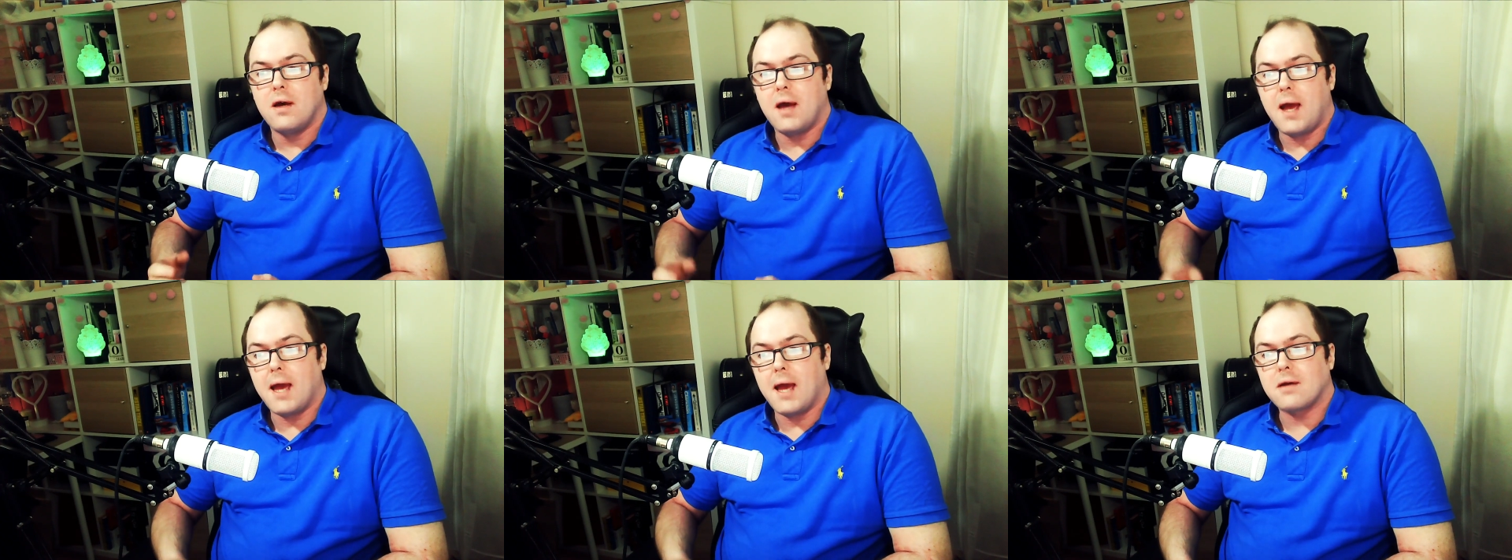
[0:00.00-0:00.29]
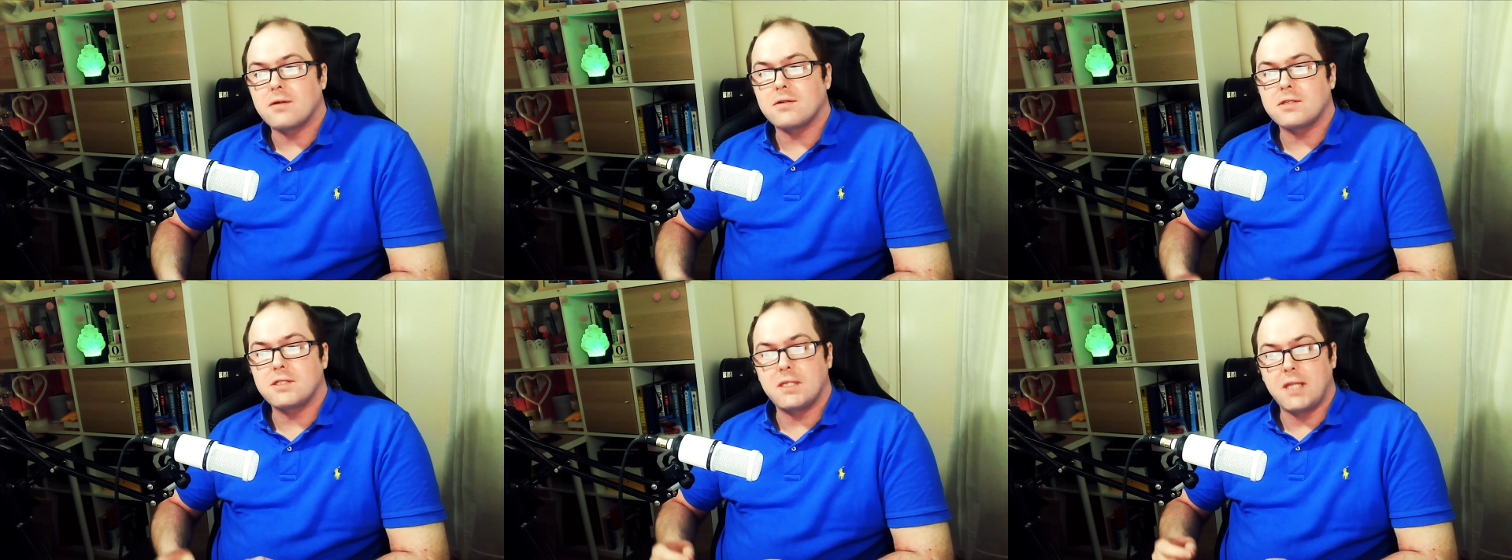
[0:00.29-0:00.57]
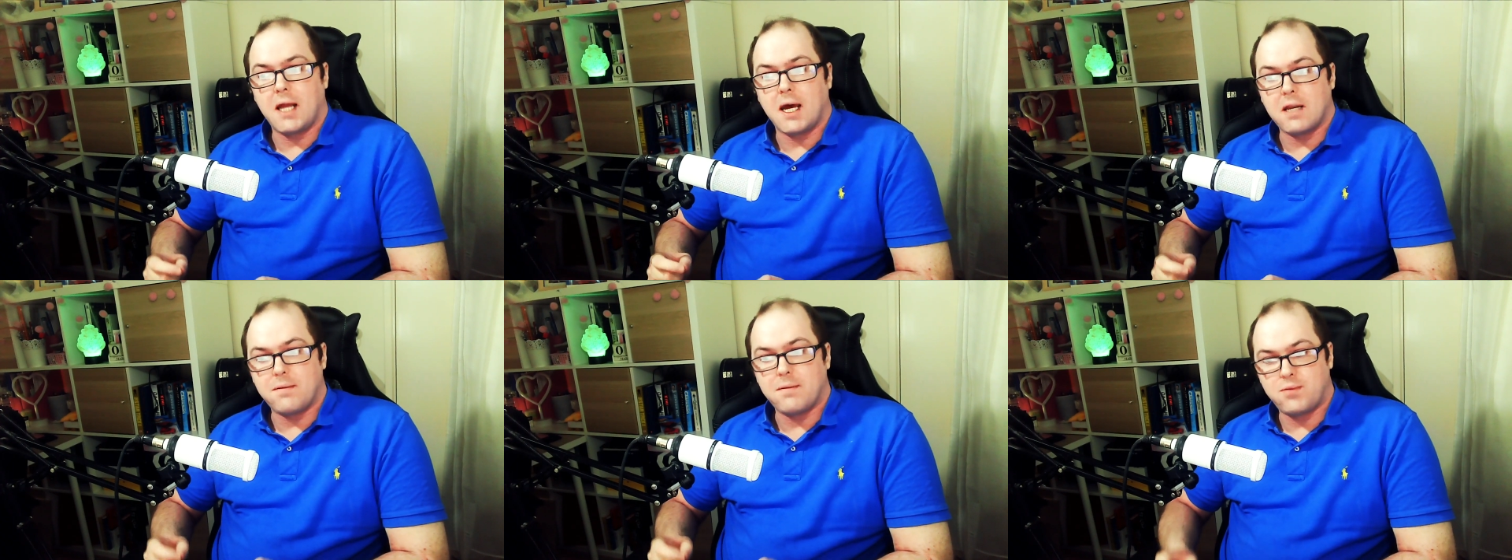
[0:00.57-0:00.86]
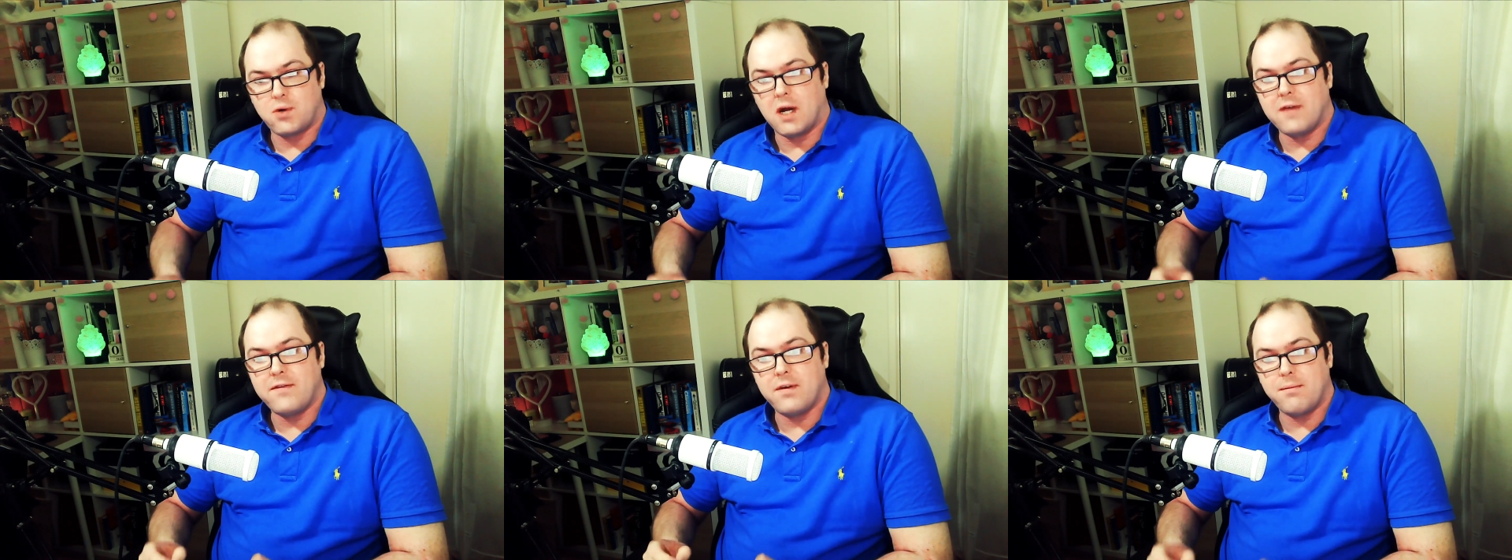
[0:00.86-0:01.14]
Ecclestone had a
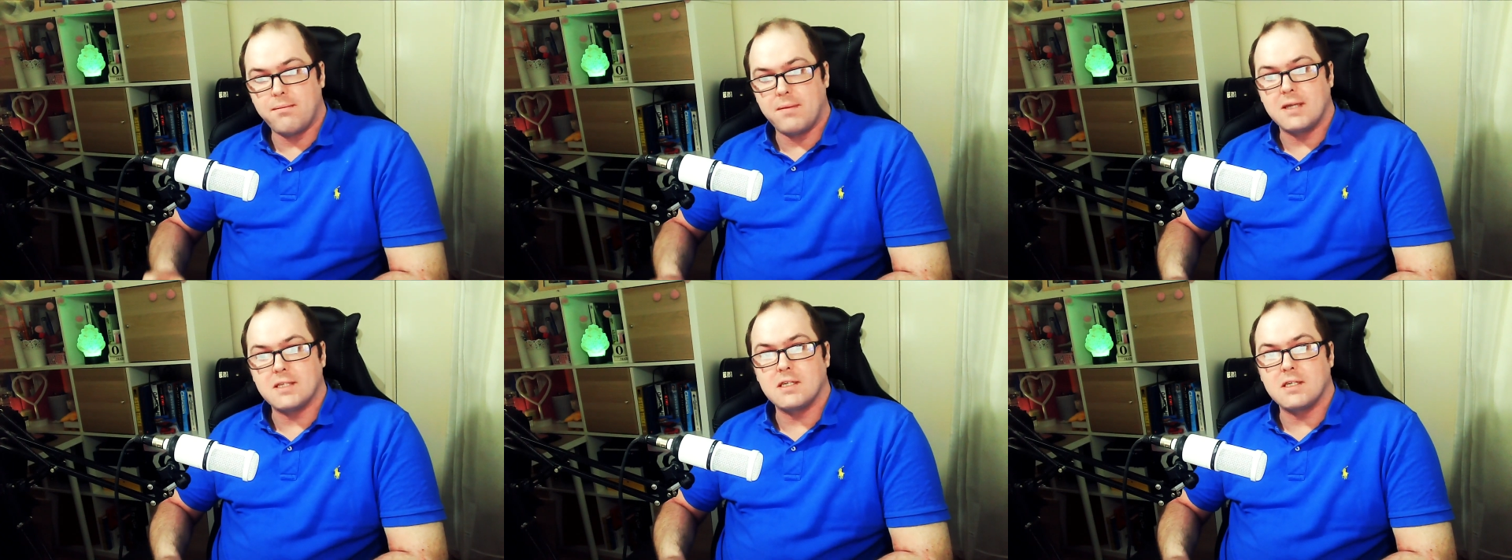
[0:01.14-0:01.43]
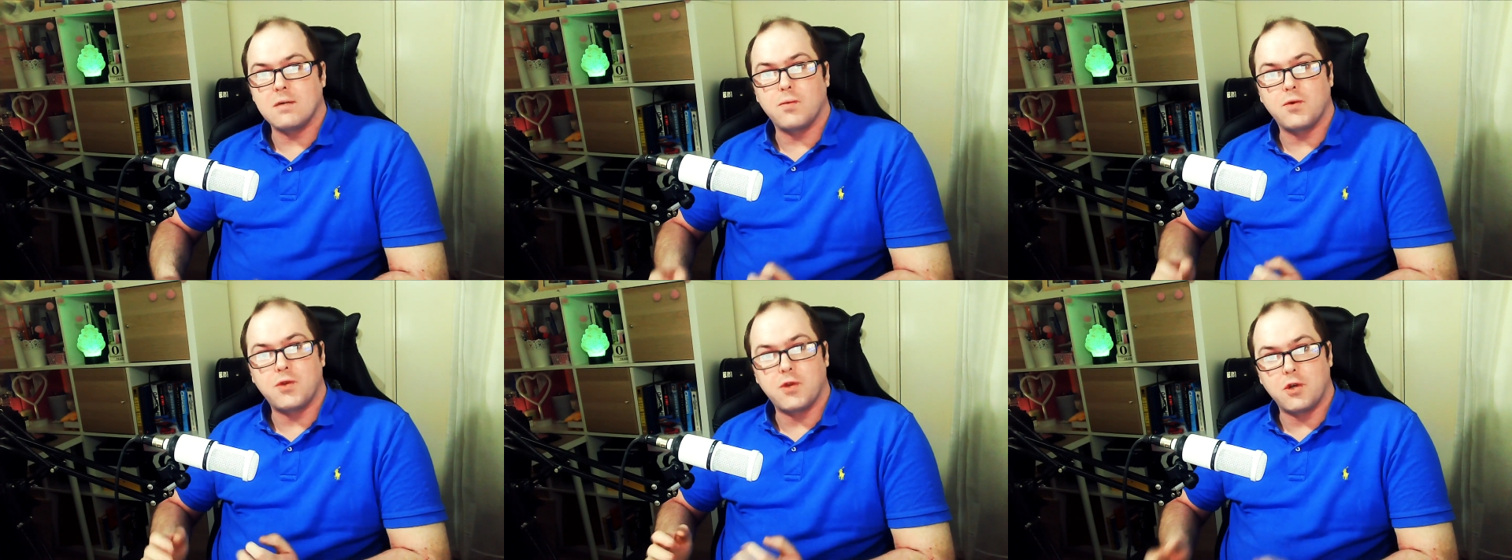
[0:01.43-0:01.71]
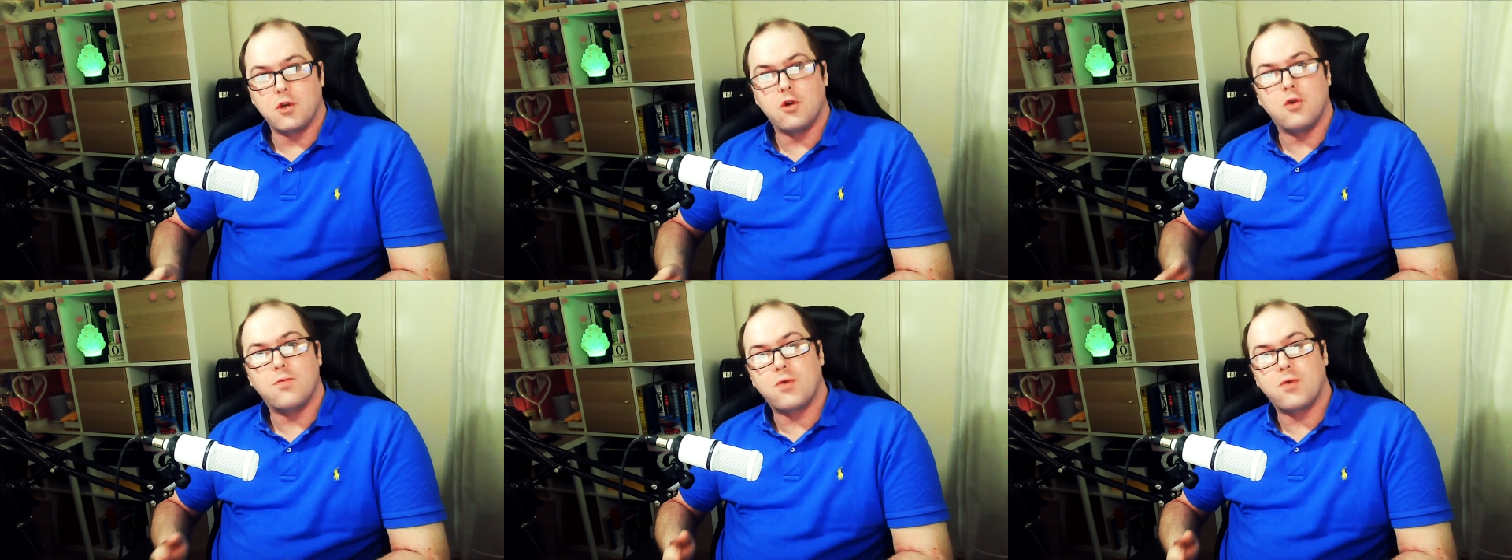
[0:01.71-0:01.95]
private meeting with the new